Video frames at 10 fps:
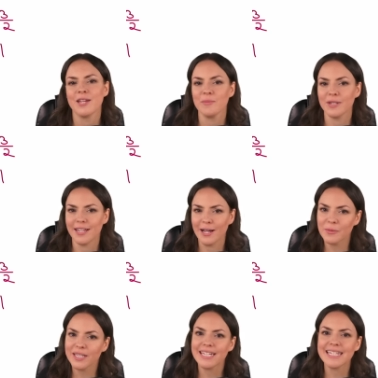But now
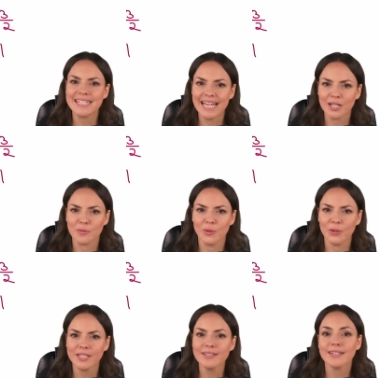we need a second
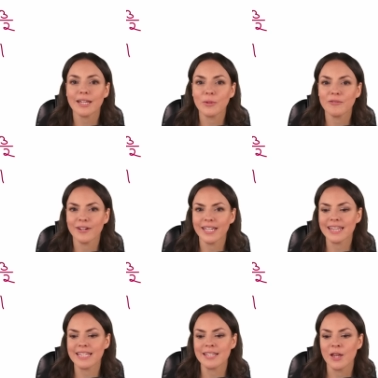point, and we find
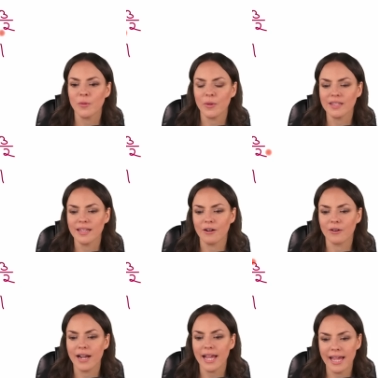this with
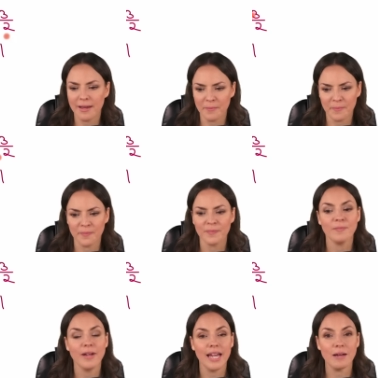our m.
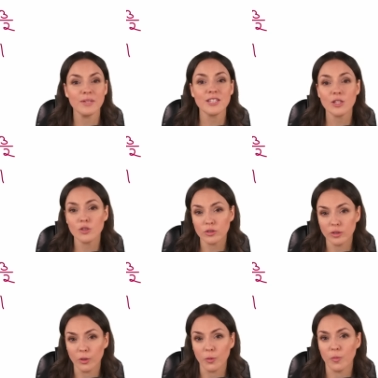M is the
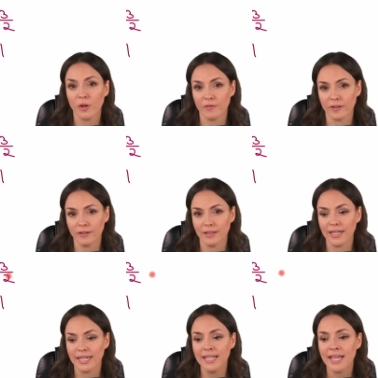slope of our
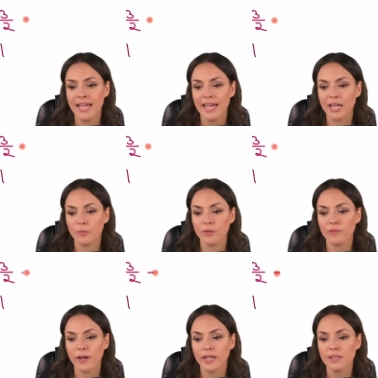line, and we
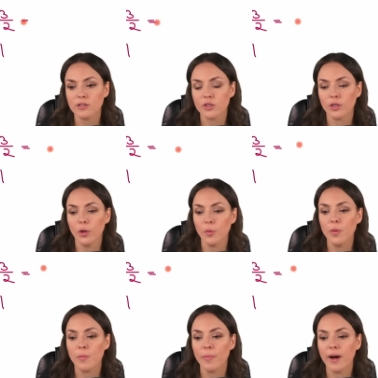find the slope
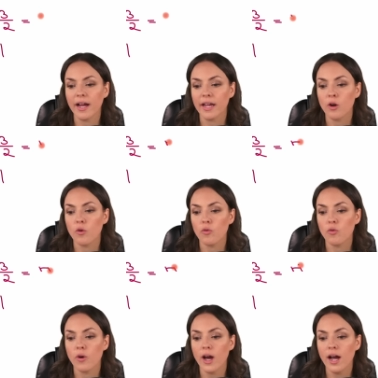by
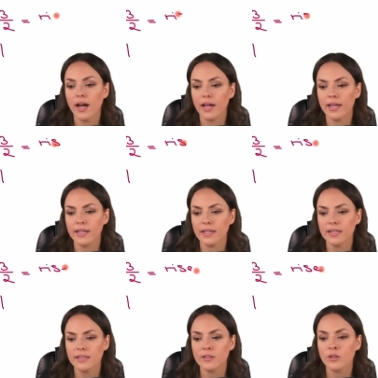
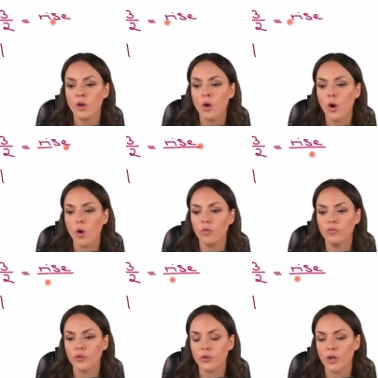rise
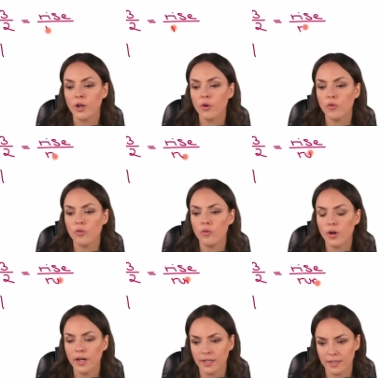over
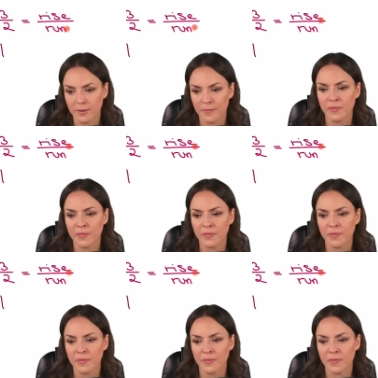run.